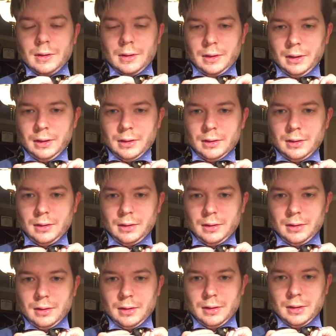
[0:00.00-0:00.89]
Right.
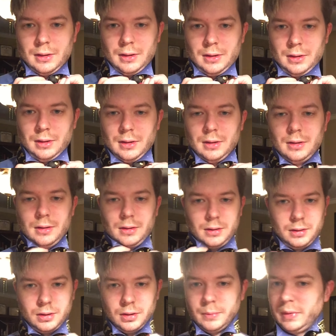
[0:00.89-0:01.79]

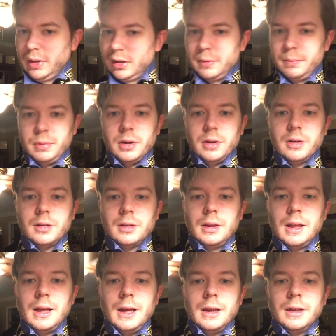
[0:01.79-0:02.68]
So my spear is
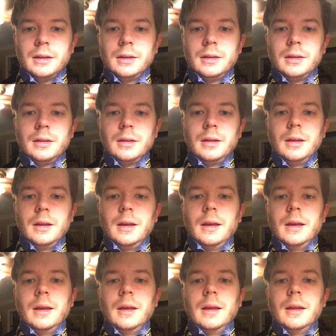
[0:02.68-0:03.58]
locked,
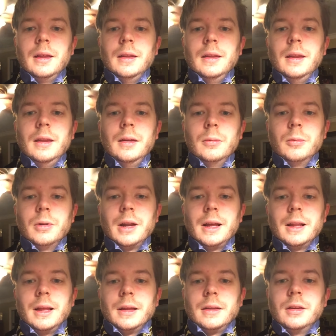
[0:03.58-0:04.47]
and then what I
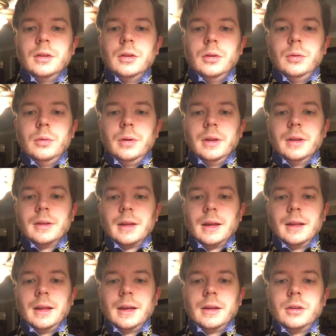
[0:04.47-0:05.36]
like to do is I
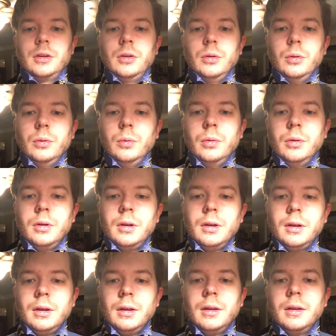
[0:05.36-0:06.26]
like to
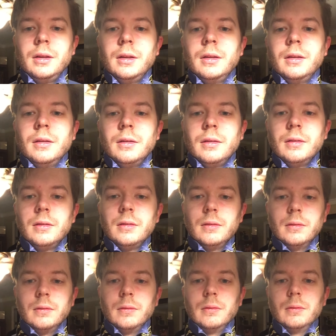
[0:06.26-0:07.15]

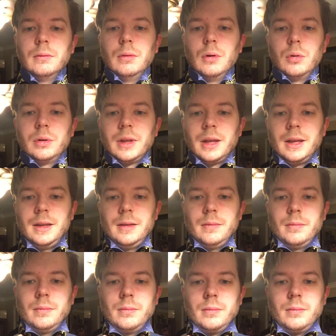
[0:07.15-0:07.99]
rotate